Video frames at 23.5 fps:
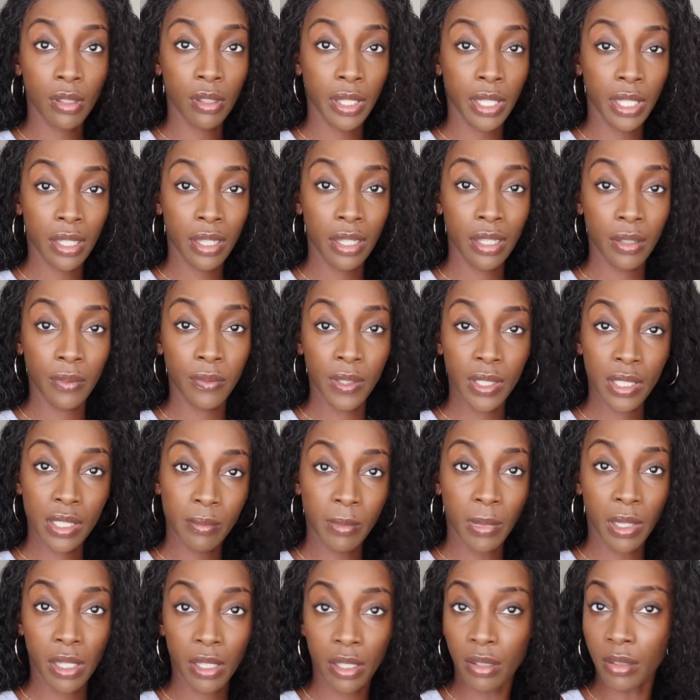Okay, I kind of fixed
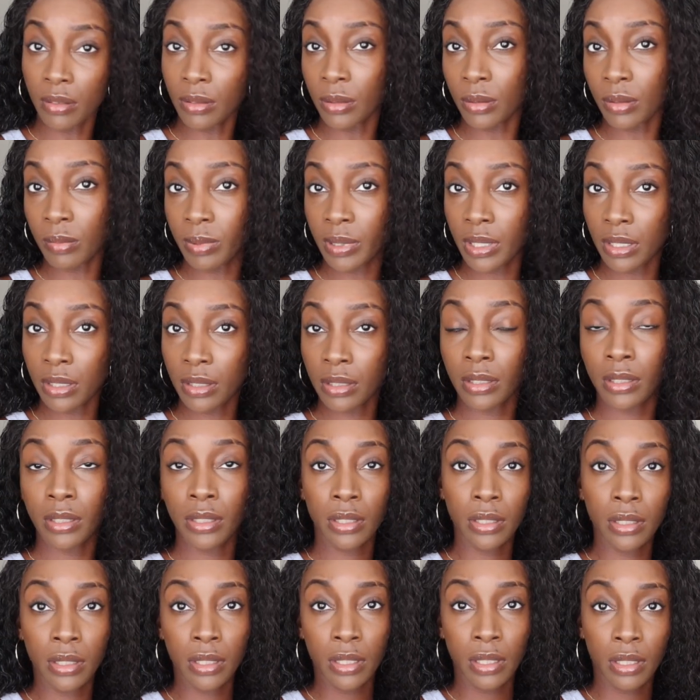my hair a little bit.
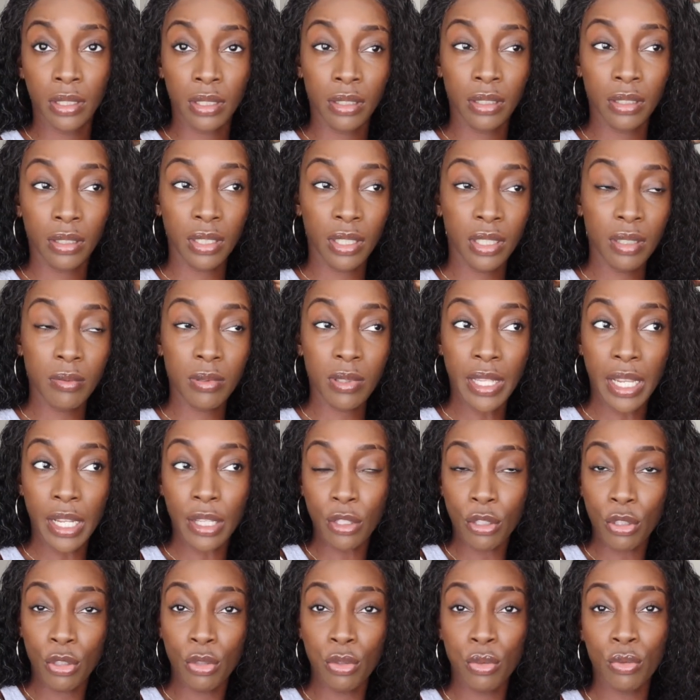I think it was
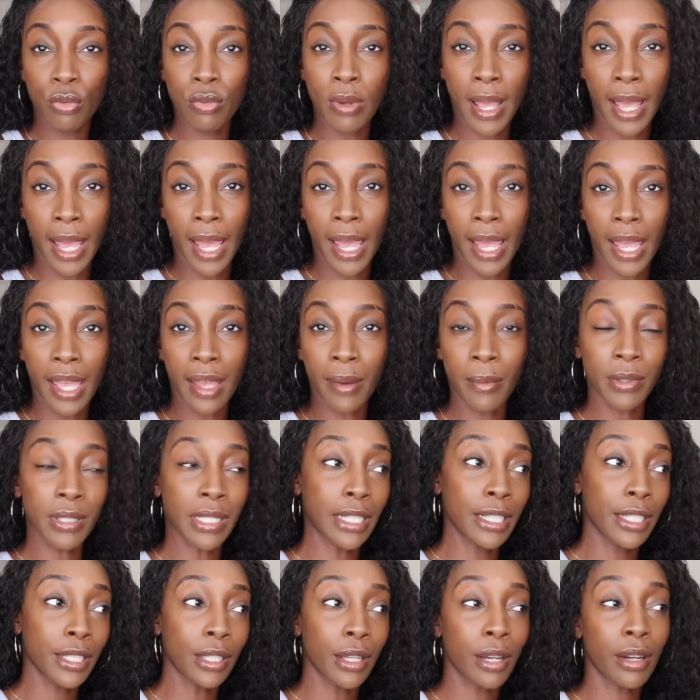like too high, which I
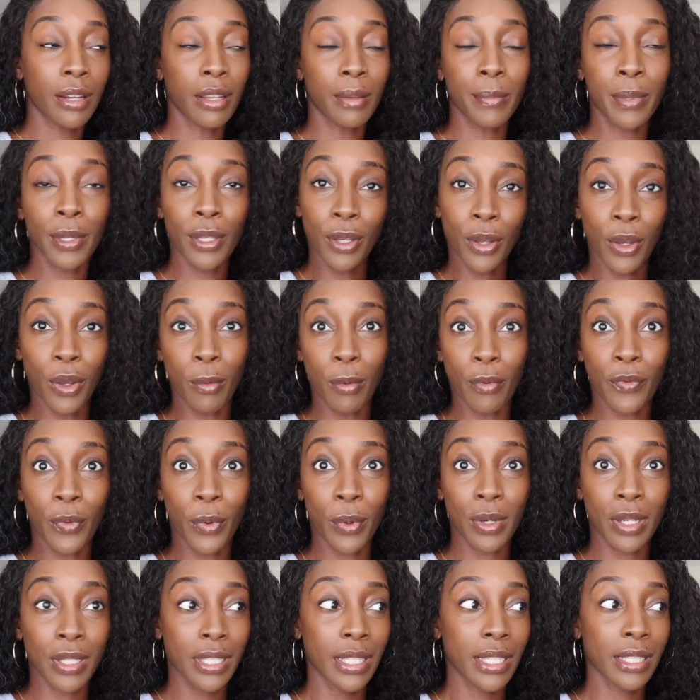need to hurry up and go
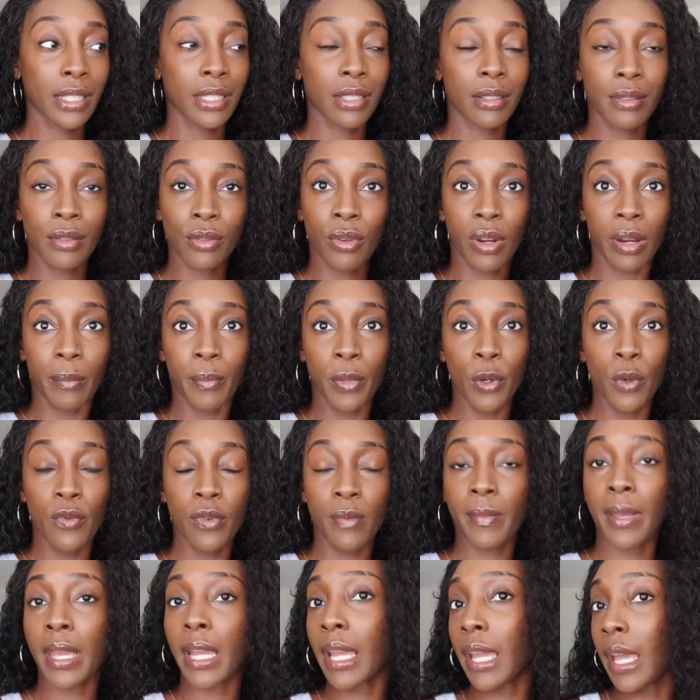before it gets start
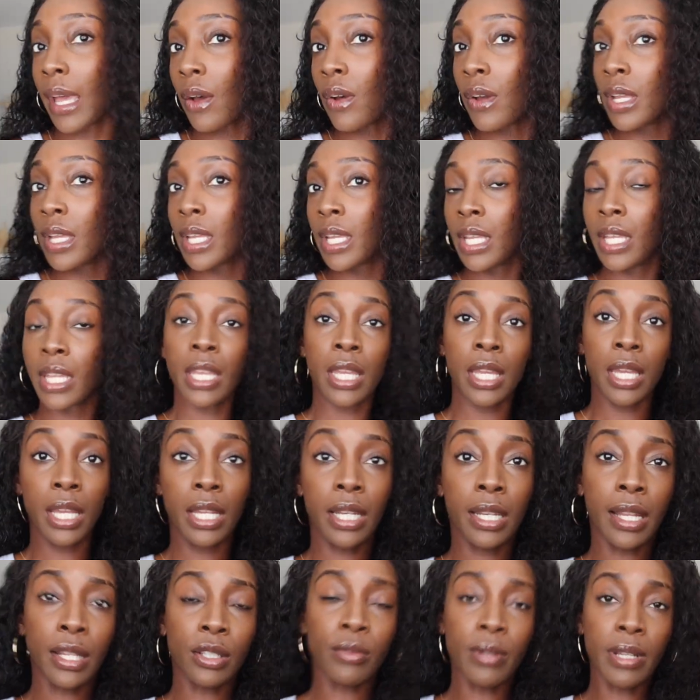poofing back out.
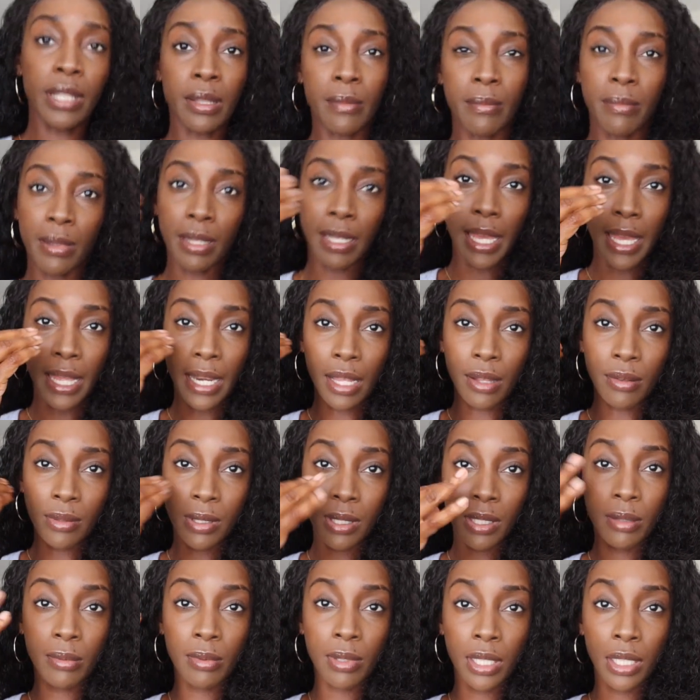And I tried to blot out
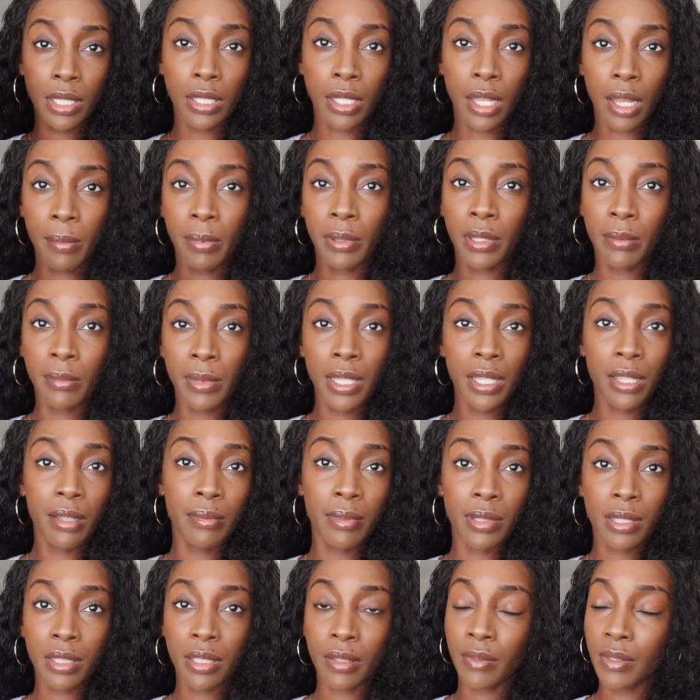some of these, y'all, but the makeup
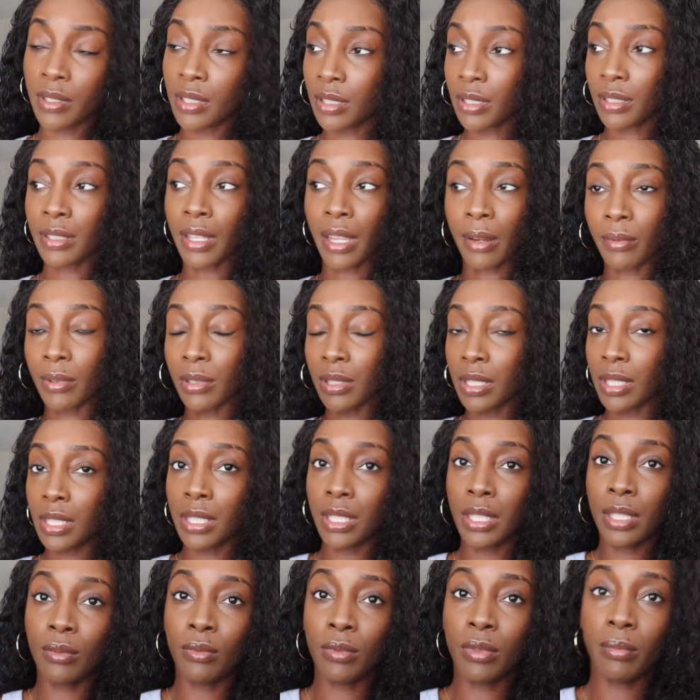and stuff is just not really
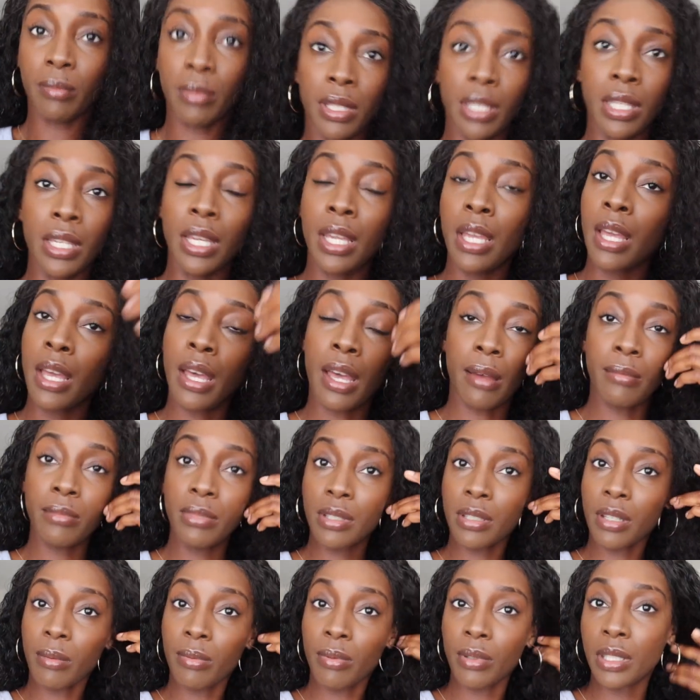sitting with me. I'm
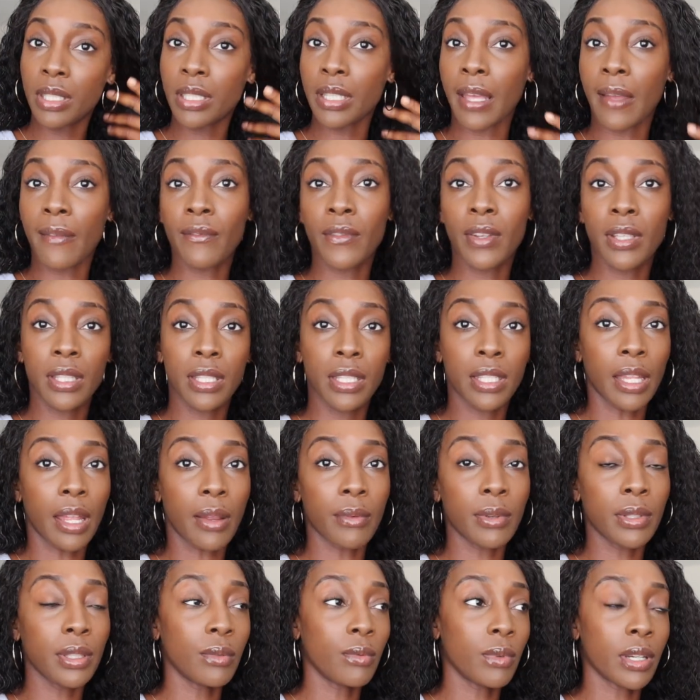really not feeling it. I
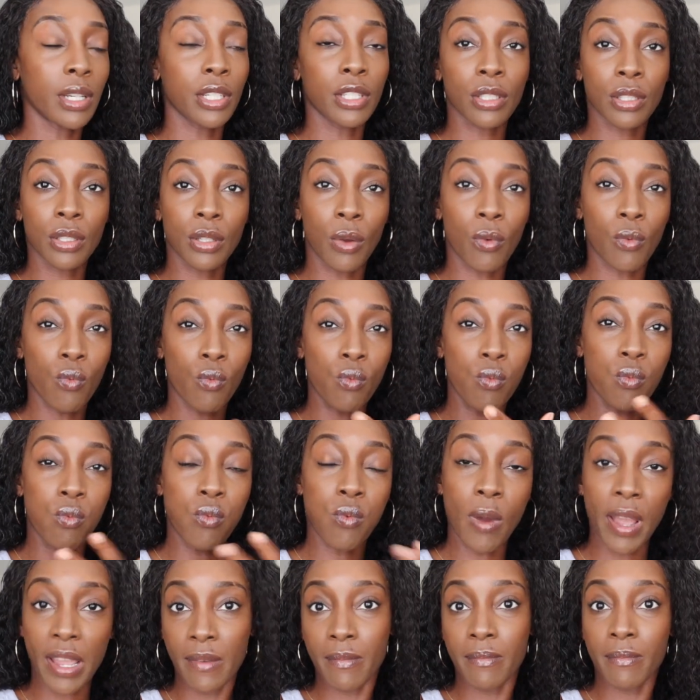really want to just go
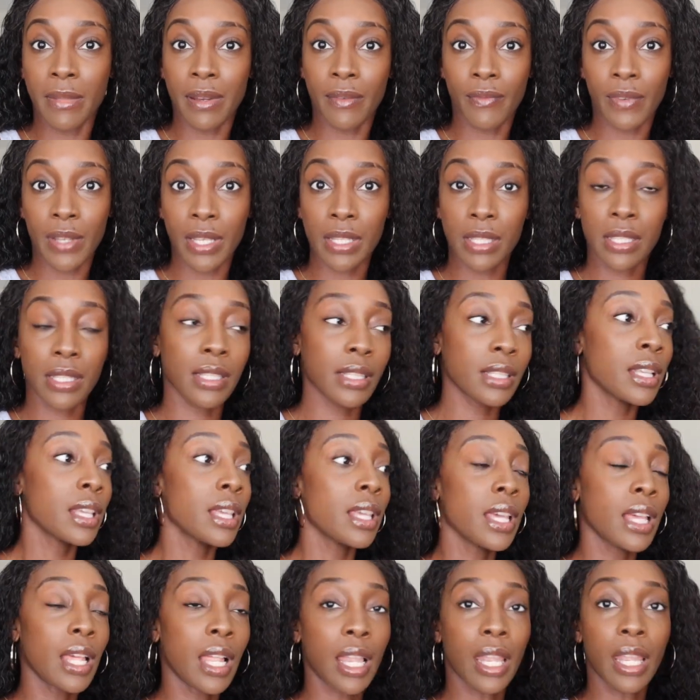wipe my face.
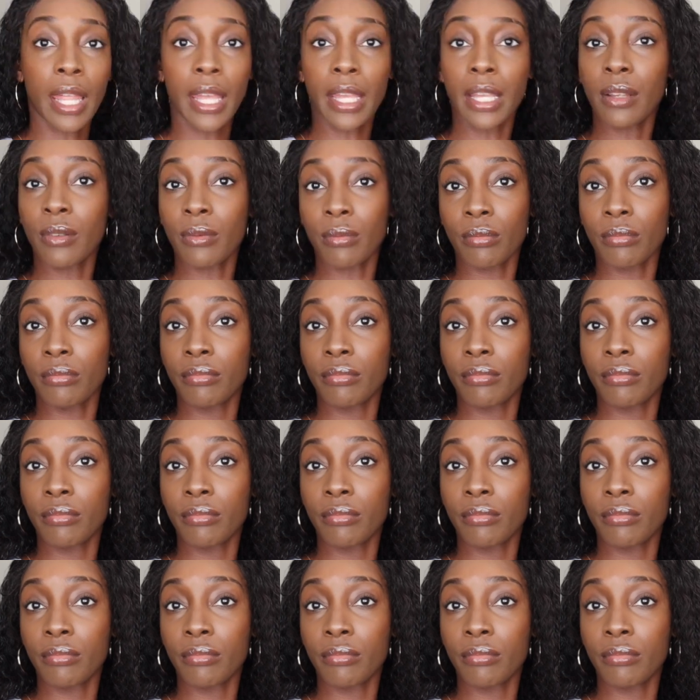Like,